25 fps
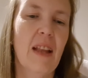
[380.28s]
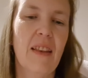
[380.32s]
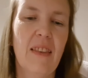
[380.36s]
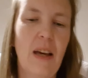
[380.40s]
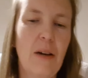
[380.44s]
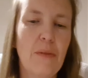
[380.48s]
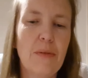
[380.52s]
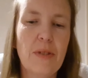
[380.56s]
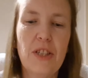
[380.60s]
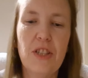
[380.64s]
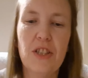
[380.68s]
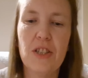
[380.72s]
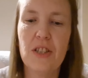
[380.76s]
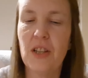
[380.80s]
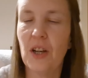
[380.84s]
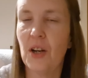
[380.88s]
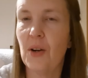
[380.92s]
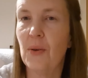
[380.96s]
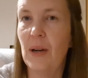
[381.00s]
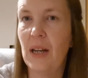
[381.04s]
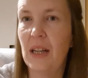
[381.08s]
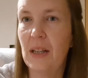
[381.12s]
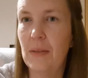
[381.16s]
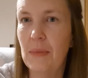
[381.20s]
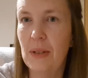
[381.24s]
that was just a
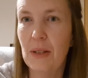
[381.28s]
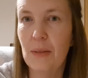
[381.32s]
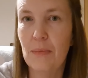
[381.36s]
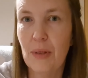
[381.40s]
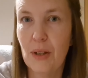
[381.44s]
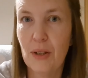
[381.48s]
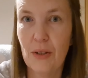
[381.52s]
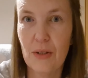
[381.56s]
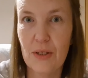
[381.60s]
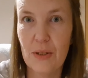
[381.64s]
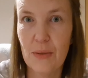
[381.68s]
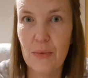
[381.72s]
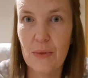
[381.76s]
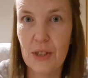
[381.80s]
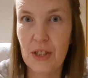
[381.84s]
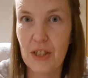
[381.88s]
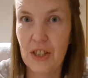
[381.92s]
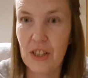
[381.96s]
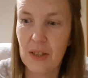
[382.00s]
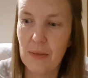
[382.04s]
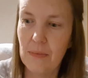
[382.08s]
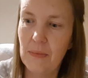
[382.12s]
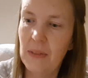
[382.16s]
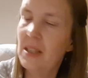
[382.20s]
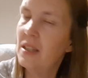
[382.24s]
quick meal because it was
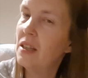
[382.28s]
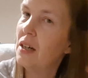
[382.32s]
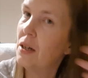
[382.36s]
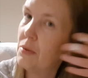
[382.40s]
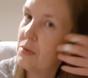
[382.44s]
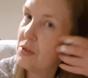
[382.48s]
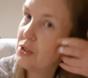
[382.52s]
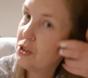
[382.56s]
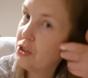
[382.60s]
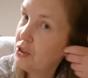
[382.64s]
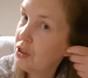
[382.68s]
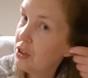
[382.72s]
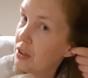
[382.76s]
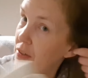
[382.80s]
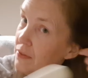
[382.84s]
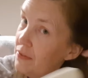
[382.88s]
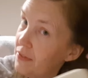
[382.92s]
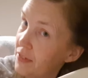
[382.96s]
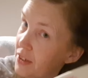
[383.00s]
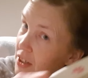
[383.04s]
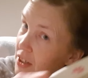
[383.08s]
just me that I was cooking